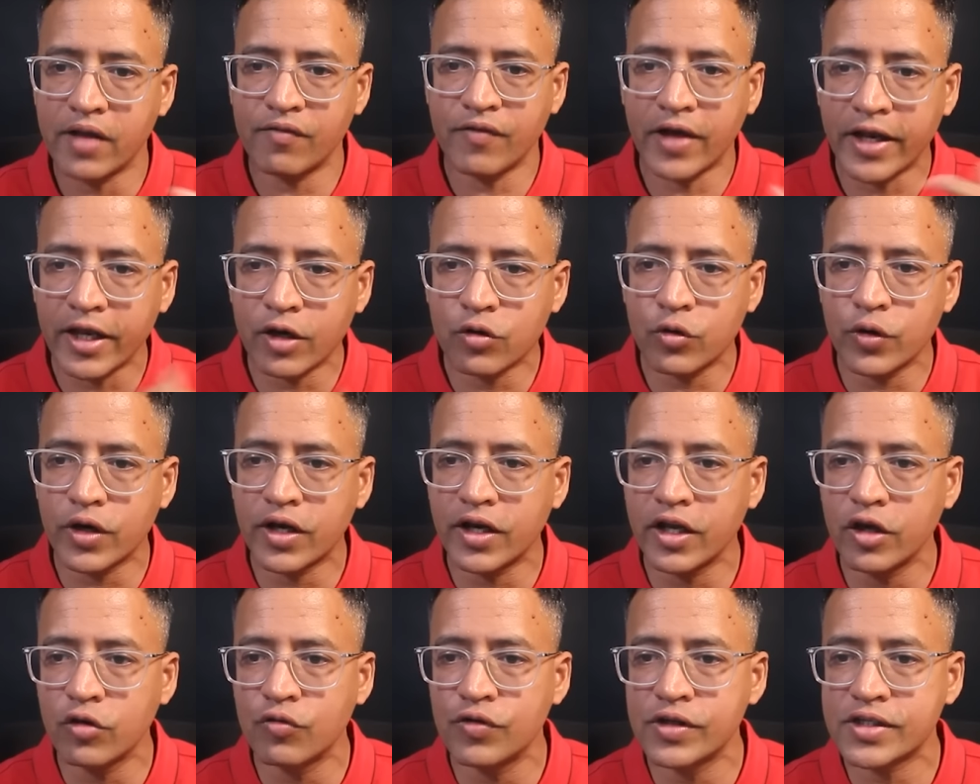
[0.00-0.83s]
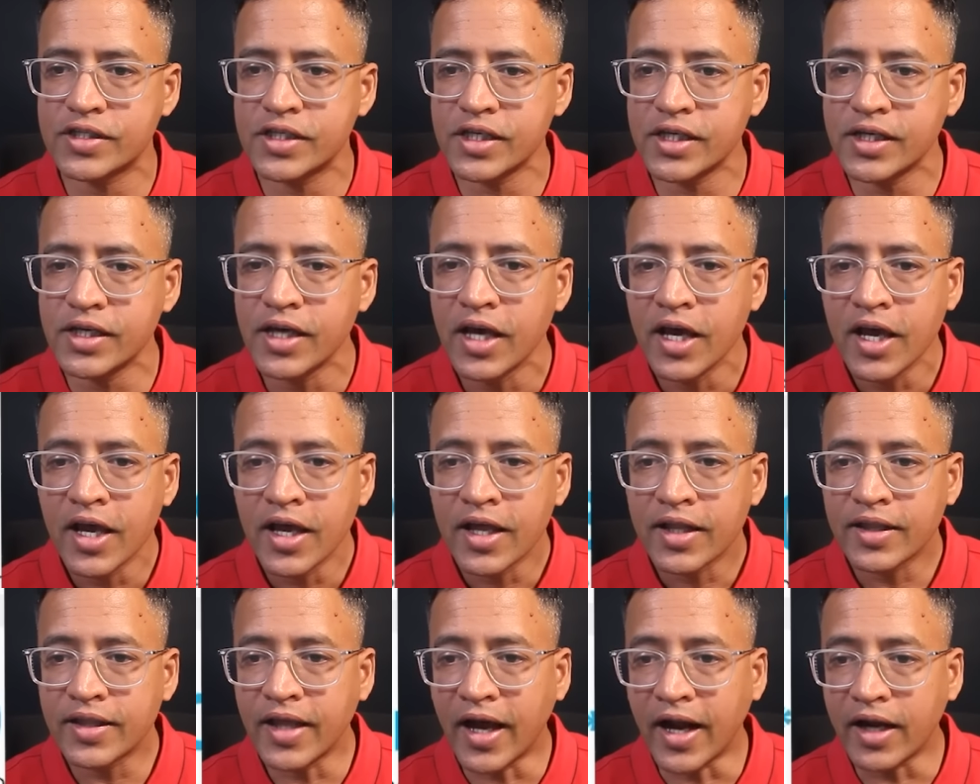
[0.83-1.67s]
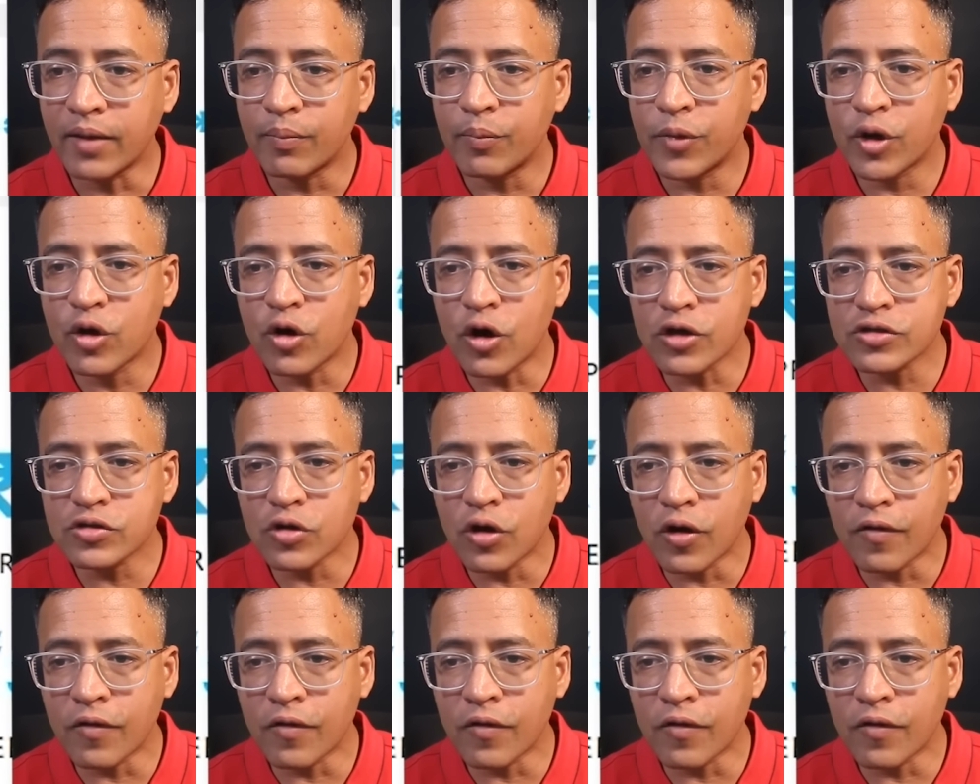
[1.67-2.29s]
And very quickly you will see that because